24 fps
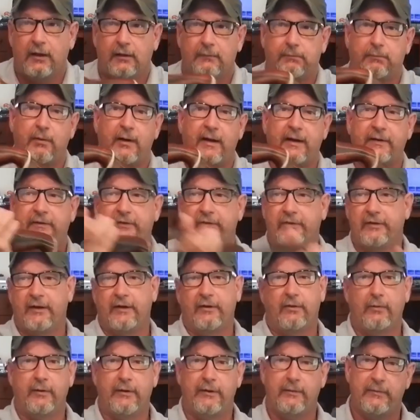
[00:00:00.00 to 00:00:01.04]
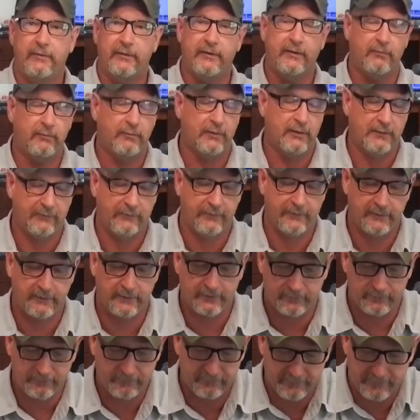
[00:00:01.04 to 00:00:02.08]
branches out of the way with it, whatever, you
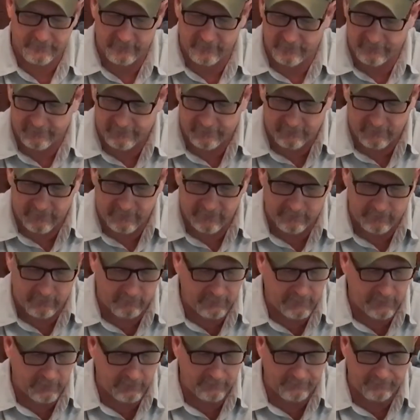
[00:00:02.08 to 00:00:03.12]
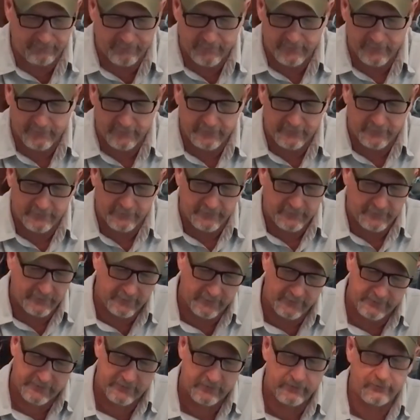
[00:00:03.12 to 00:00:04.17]
know. So it's a great little bow, and
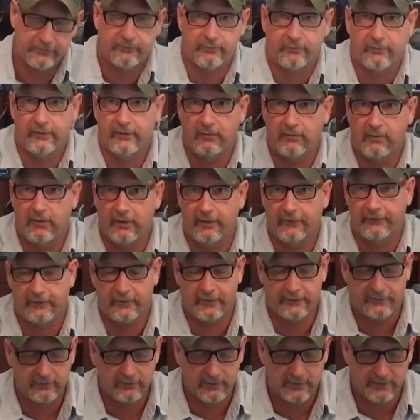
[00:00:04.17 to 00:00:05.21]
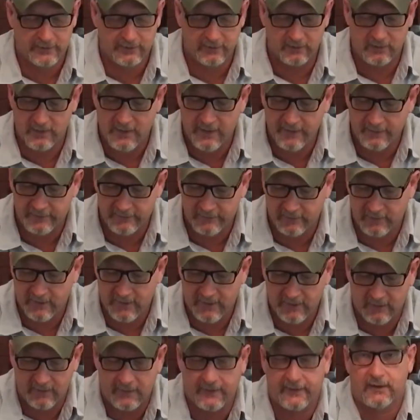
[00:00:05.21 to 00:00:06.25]
it shoots really well. So I do like a lot. There's a
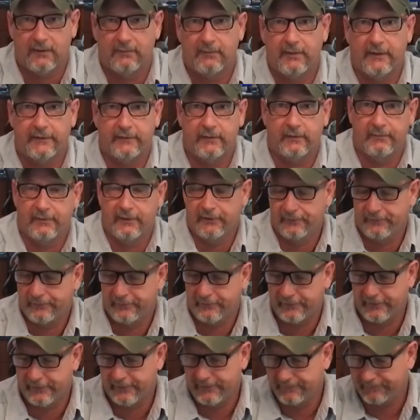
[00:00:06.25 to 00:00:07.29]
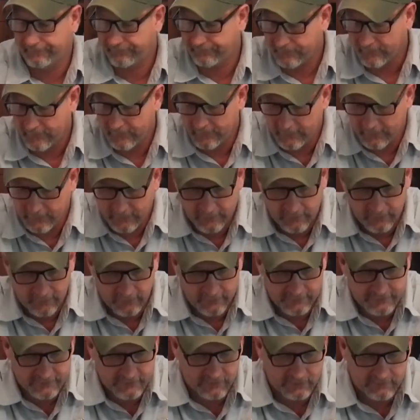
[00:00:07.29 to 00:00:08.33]
lot I like about the bow. So
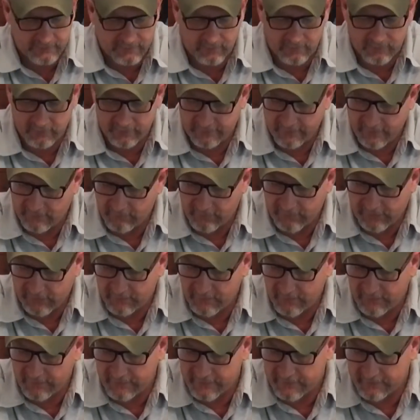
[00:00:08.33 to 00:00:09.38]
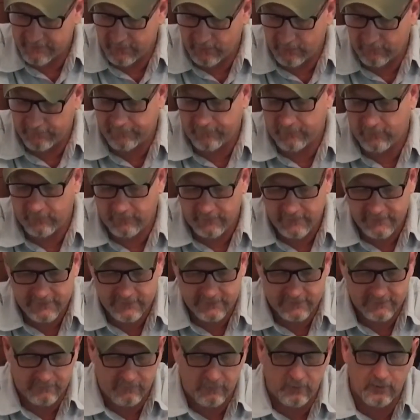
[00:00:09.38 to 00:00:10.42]
let's talk about what I recommend this bow for. This
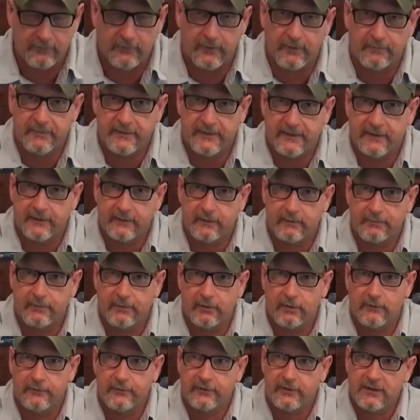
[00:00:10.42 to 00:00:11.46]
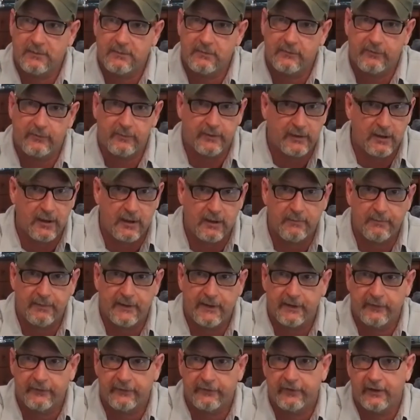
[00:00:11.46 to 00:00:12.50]
is more of a beginner bow. If you're coming from the
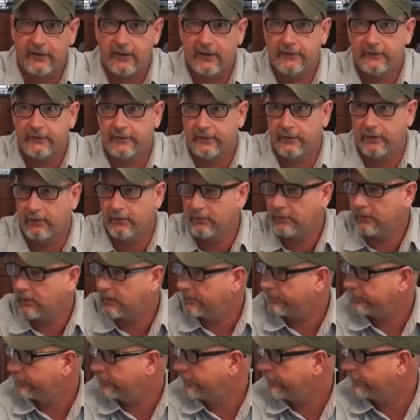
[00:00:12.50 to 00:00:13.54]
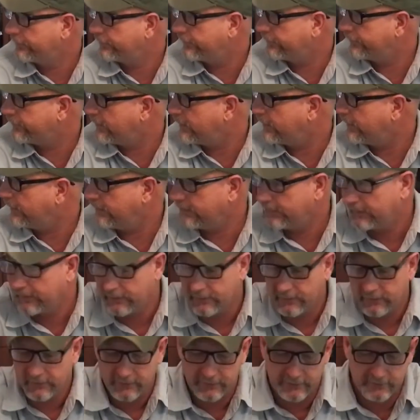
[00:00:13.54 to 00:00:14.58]
compound side to the traditional side,
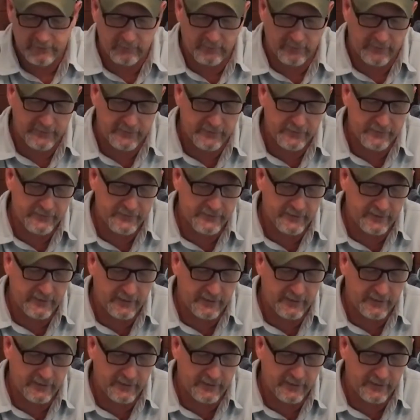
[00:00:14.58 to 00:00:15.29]
you want to use